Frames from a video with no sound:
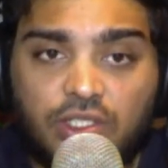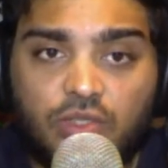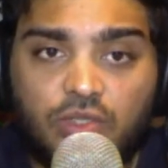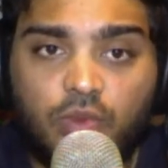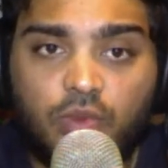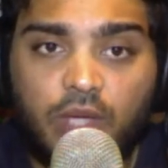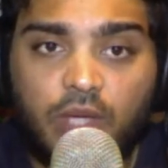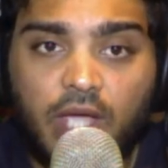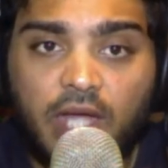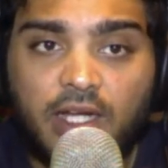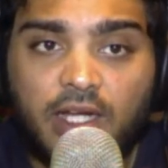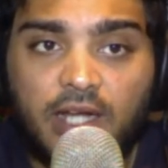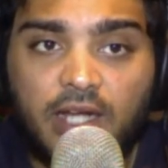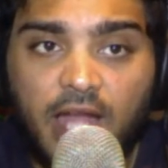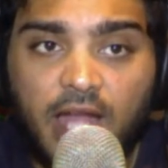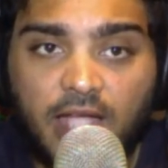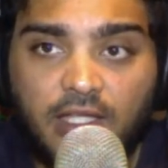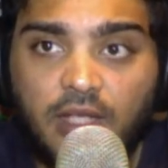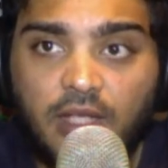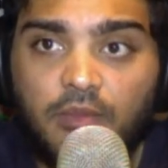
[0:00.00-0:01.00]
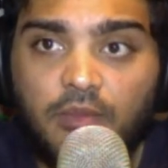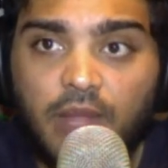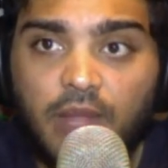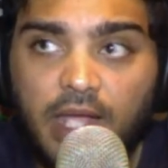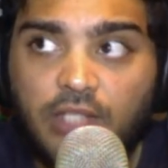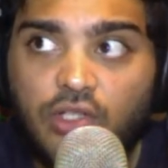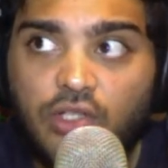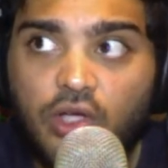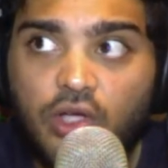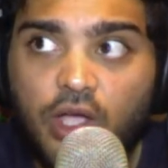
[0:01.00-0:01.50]
where under 19
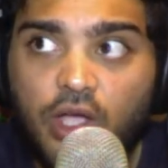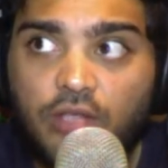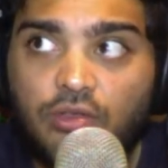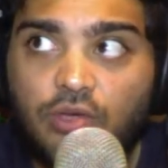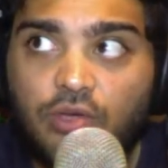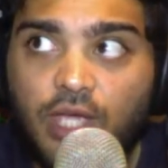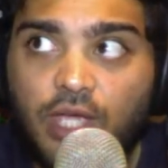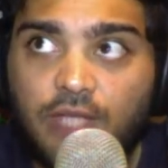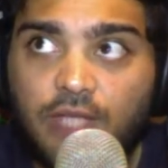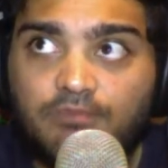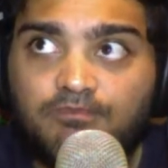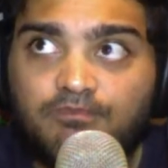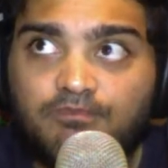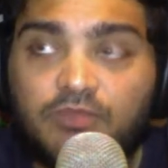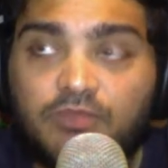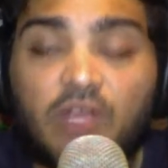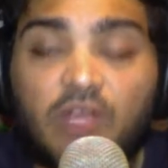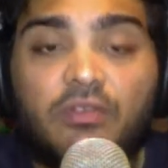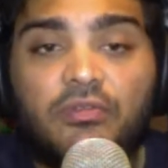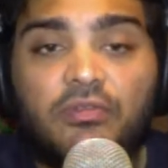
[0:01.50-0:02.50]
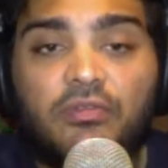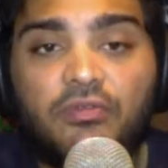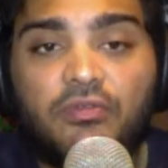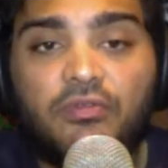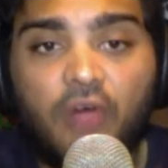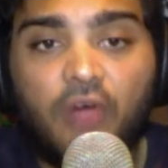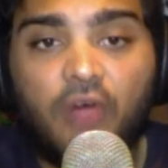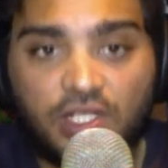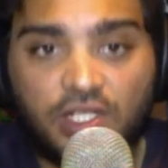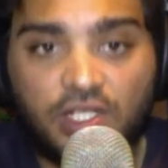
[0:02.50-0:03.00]
players are going to get
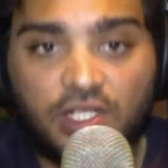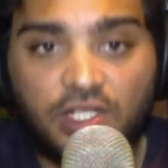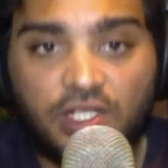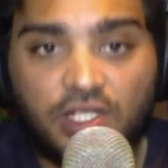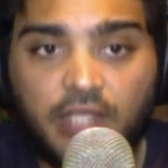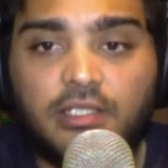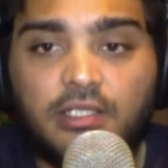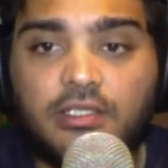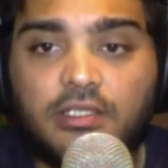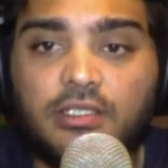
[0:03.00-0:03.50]
fast-tracked